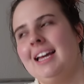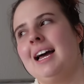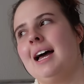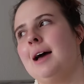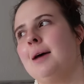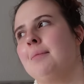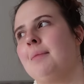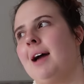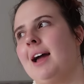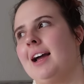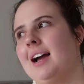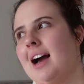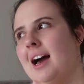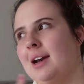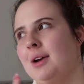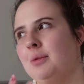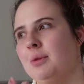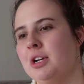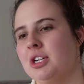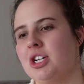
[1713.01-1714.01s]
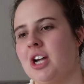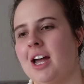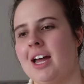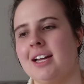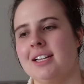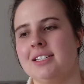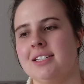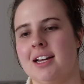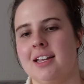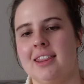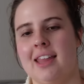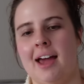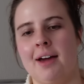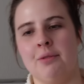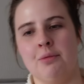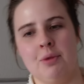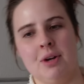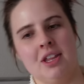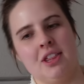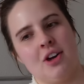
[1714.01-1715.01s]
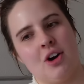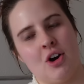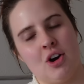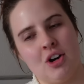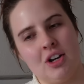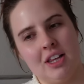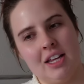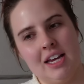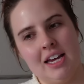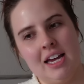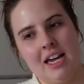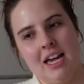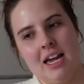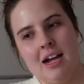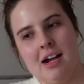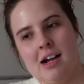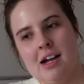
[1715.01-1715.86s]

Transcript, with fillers: Um, I kind of wish I had done that with Harley.